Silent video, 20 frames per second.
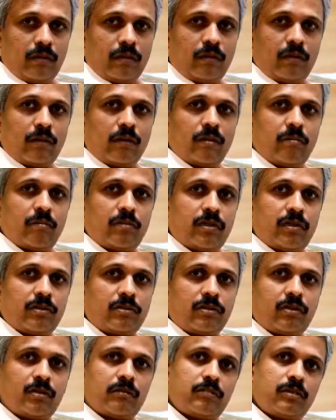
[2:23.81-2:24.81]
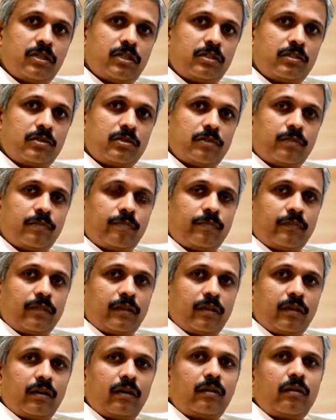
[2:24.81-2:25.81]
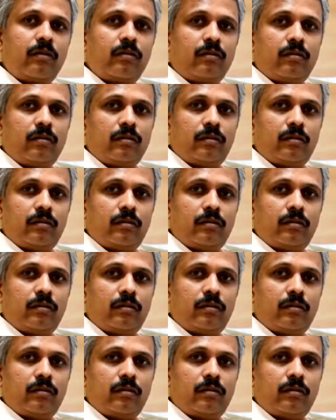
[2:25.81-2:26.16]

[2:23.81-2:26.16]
a combination of these two, or